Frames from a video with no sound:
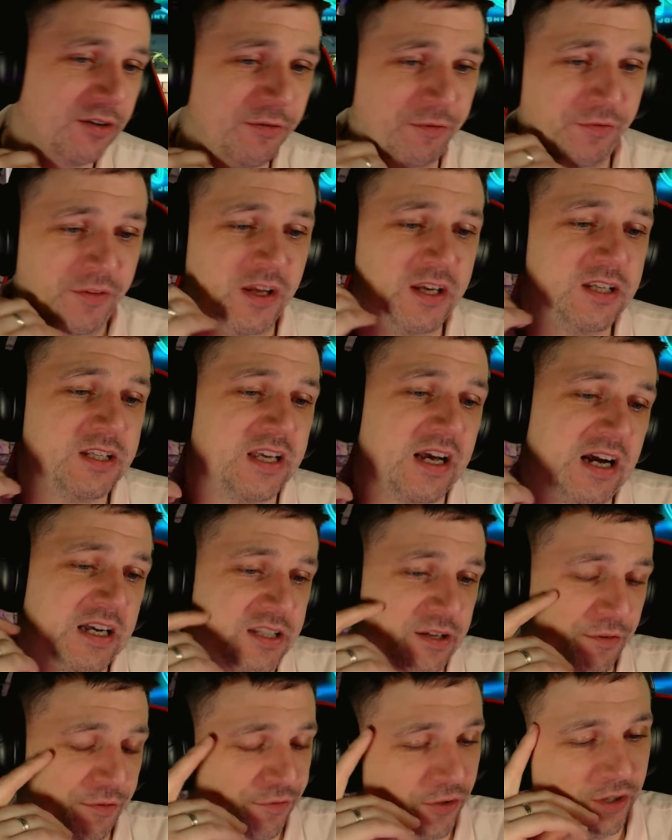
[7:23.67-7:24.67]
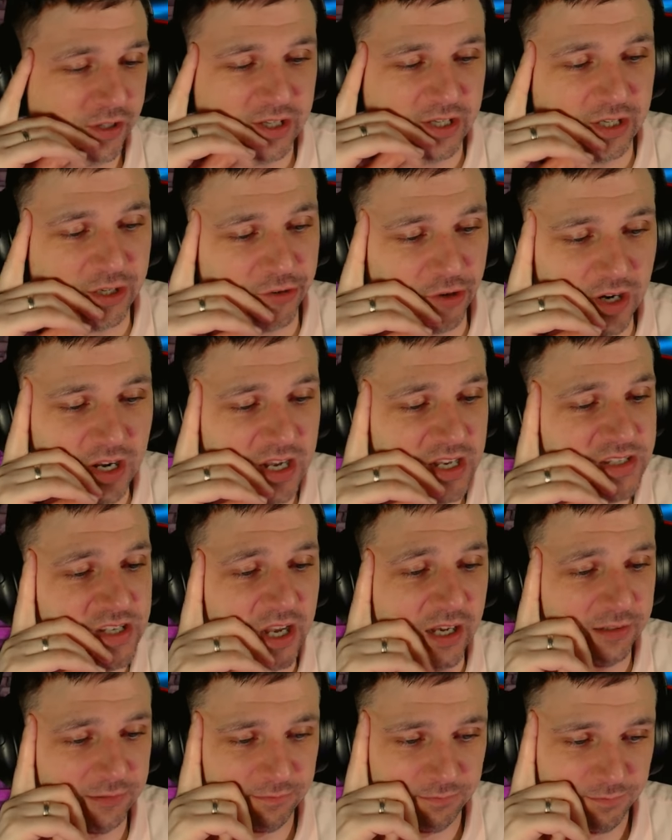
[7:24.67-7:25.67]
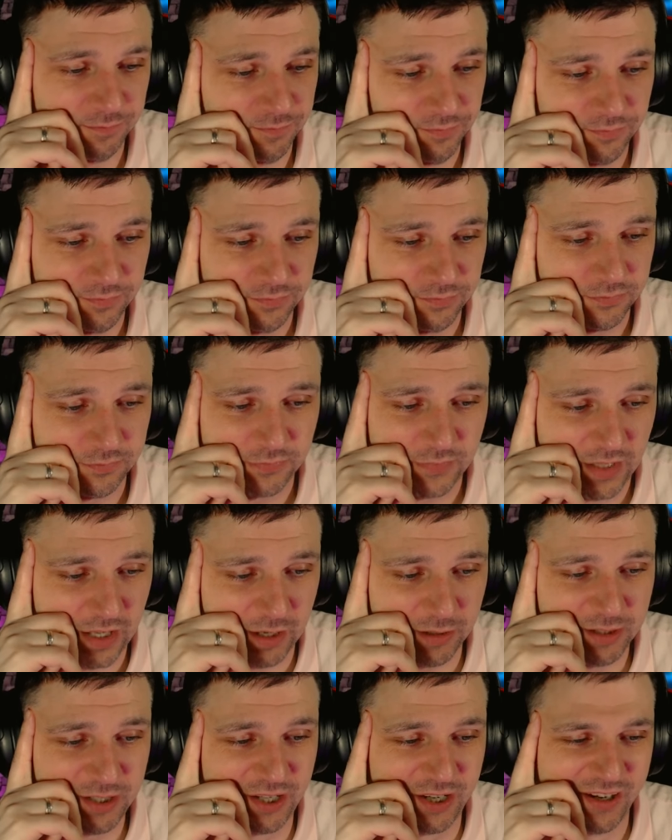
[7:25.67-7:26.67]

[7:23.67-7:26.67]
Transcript: these guys are fucking crazy. That's